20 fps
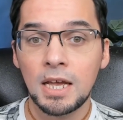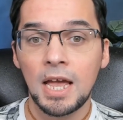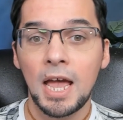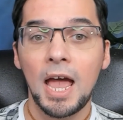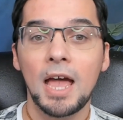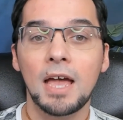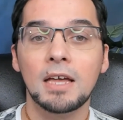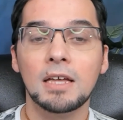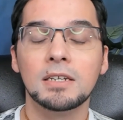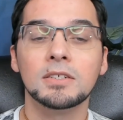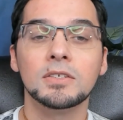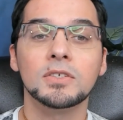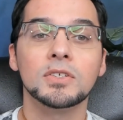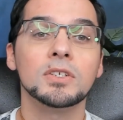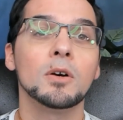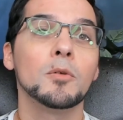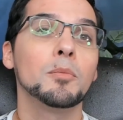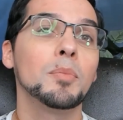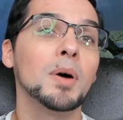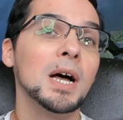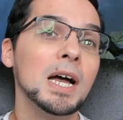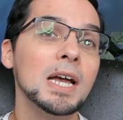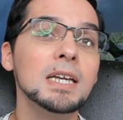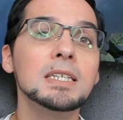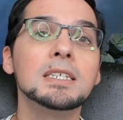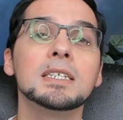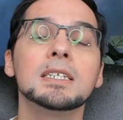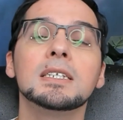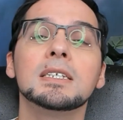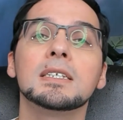And so
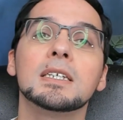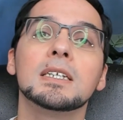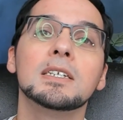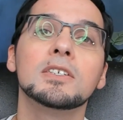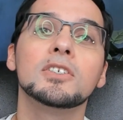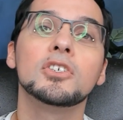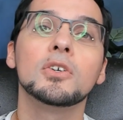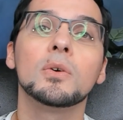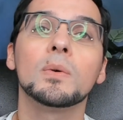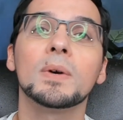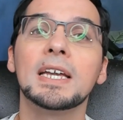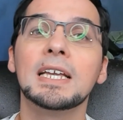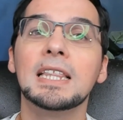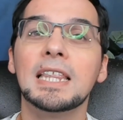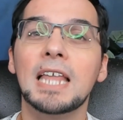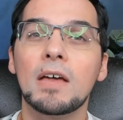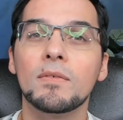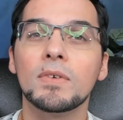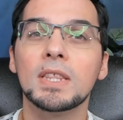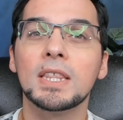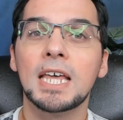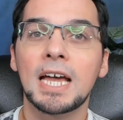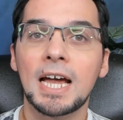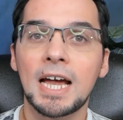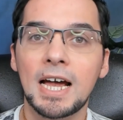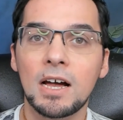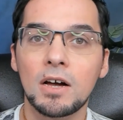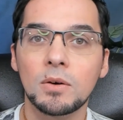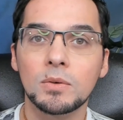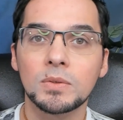Pisces is your 11th
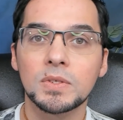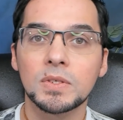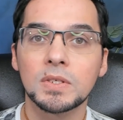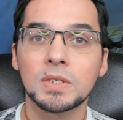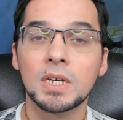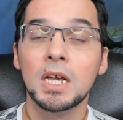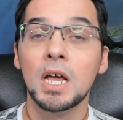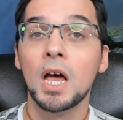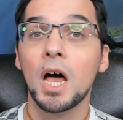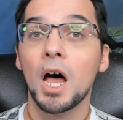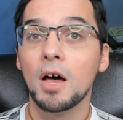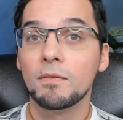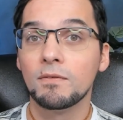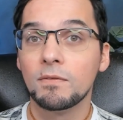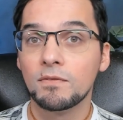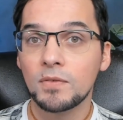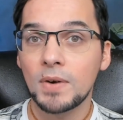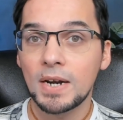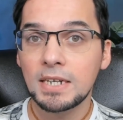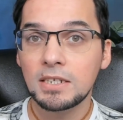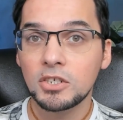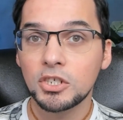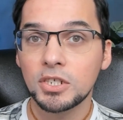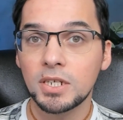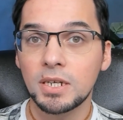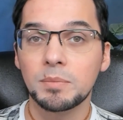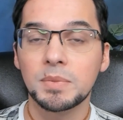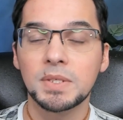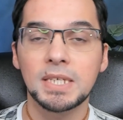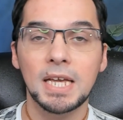house of
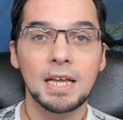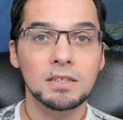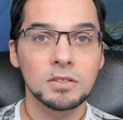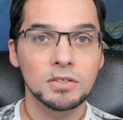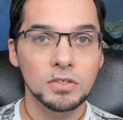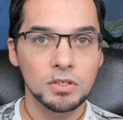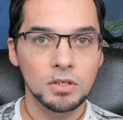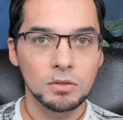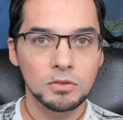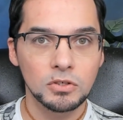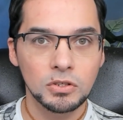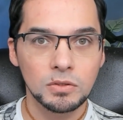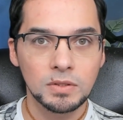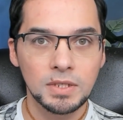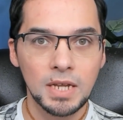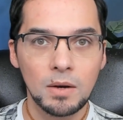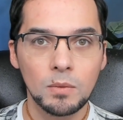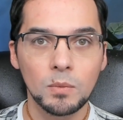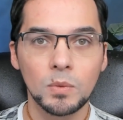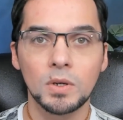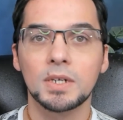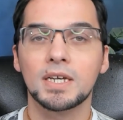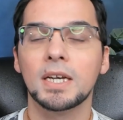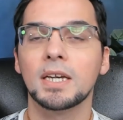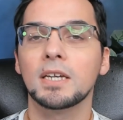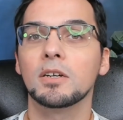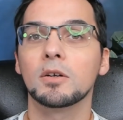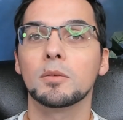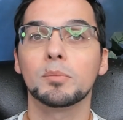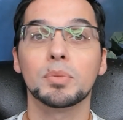friendships and social
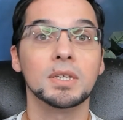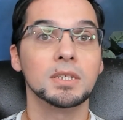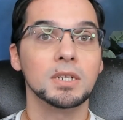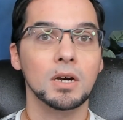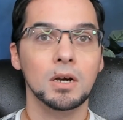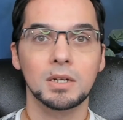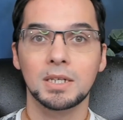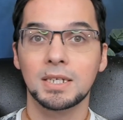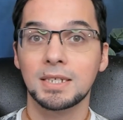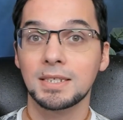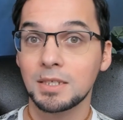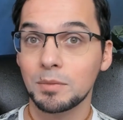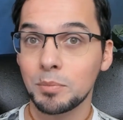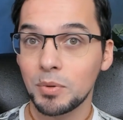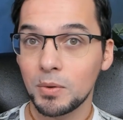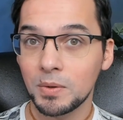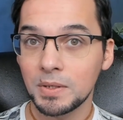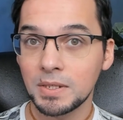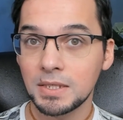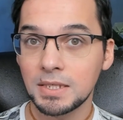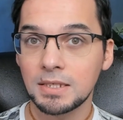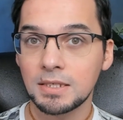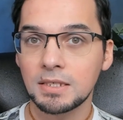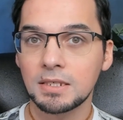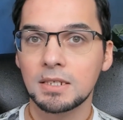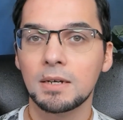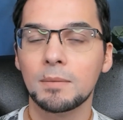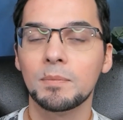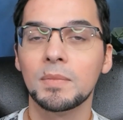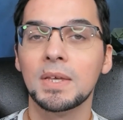networking, your platonic support
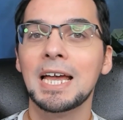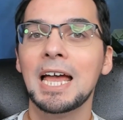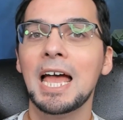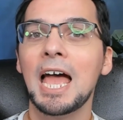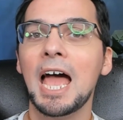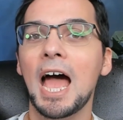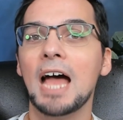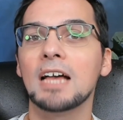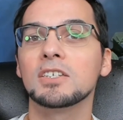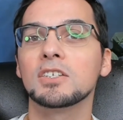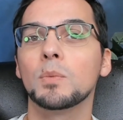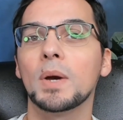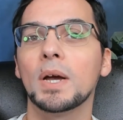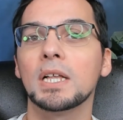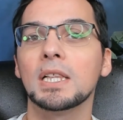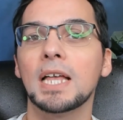system, as well